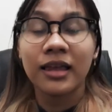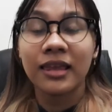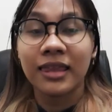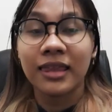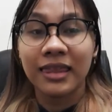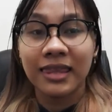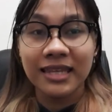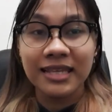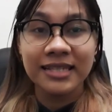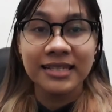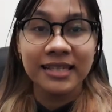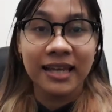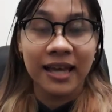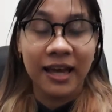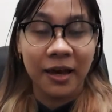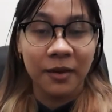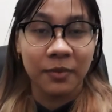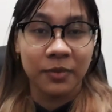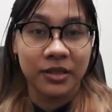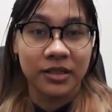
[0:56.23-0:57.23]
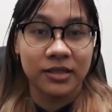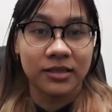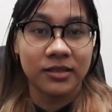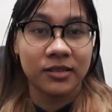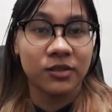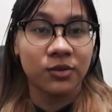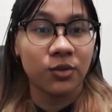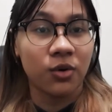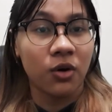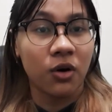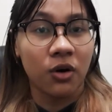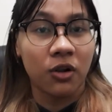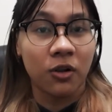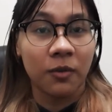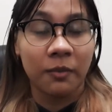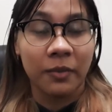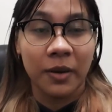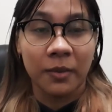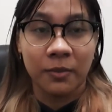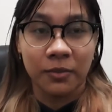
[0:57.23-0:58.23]
This happened to all
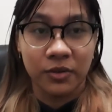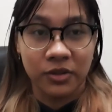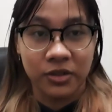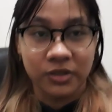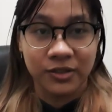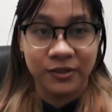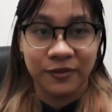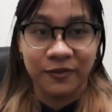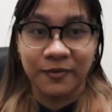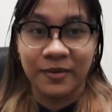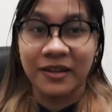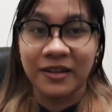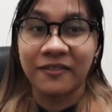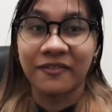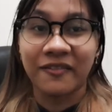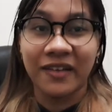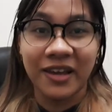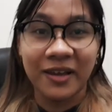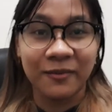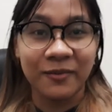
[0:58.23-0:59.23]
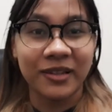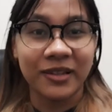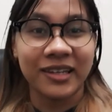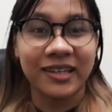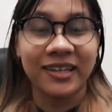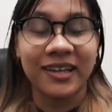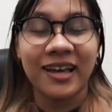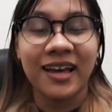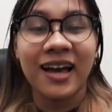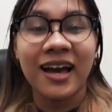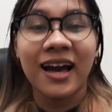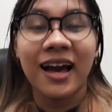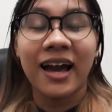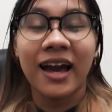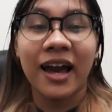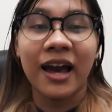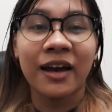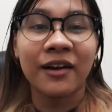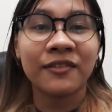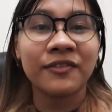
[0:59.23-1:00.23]
members of my family. I
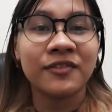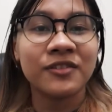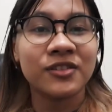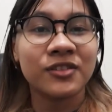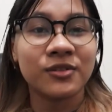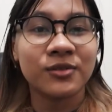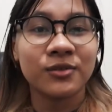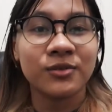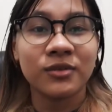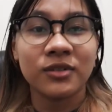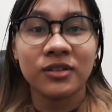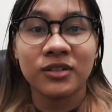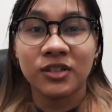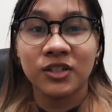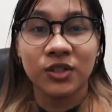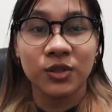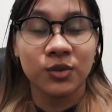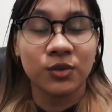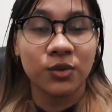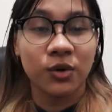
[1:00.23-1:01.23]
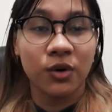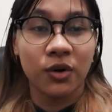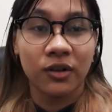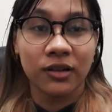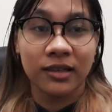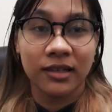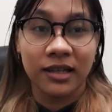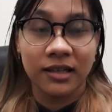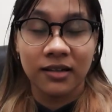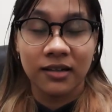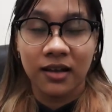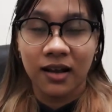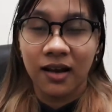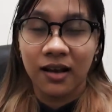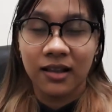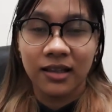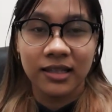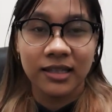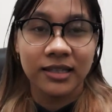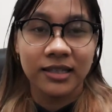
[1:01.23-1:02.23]
have to do online
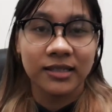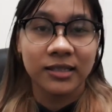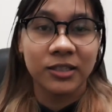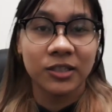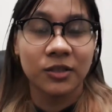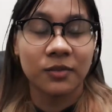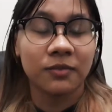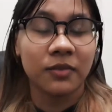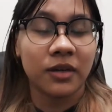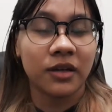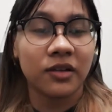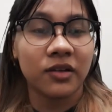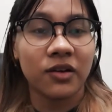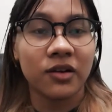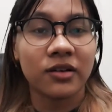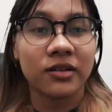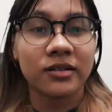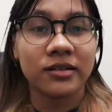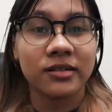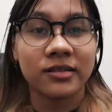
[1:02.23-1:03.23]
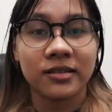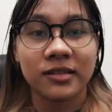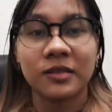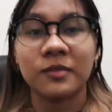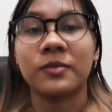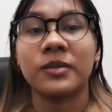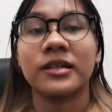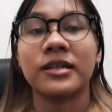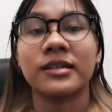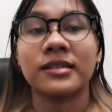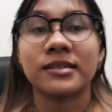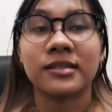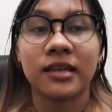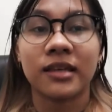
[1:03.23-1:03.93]
college, my younger siblings